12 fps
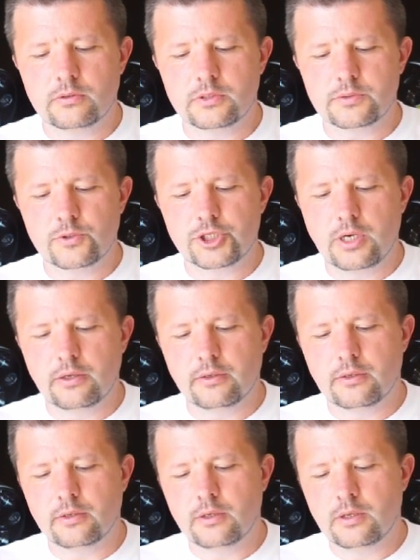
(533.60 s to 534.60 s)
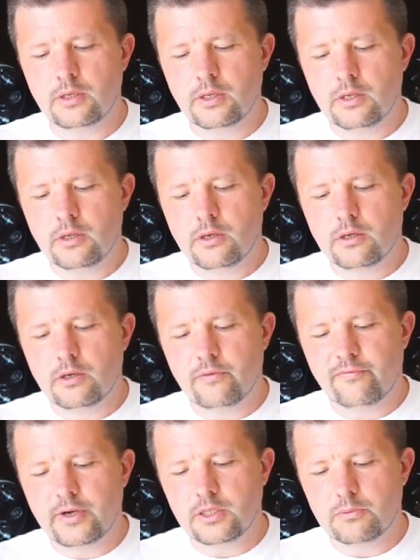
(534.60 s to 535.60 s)
switch on.
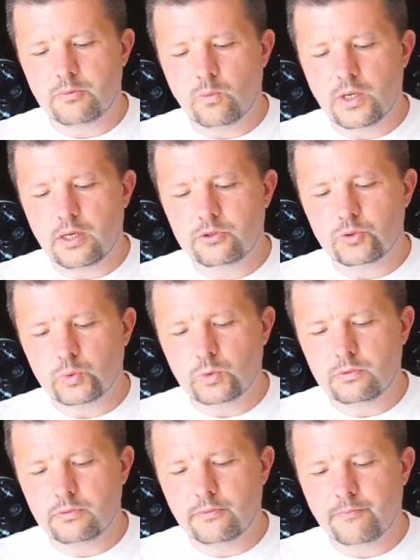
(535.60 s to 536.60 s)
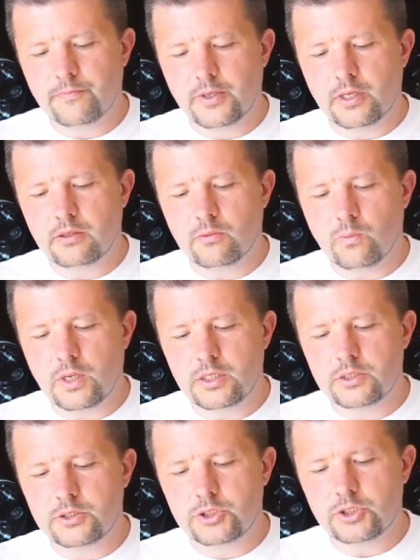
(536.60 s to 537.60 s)
File number 1, 2, and
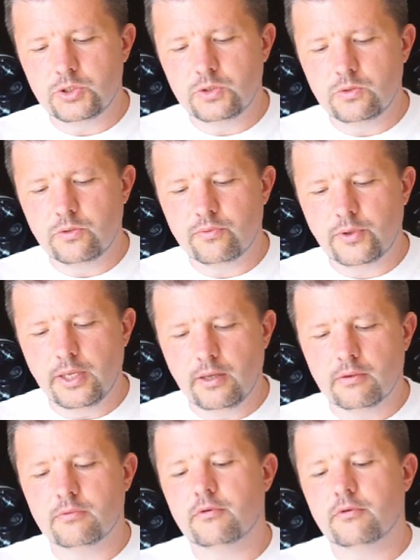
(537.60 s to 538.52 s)
1, 2, 3.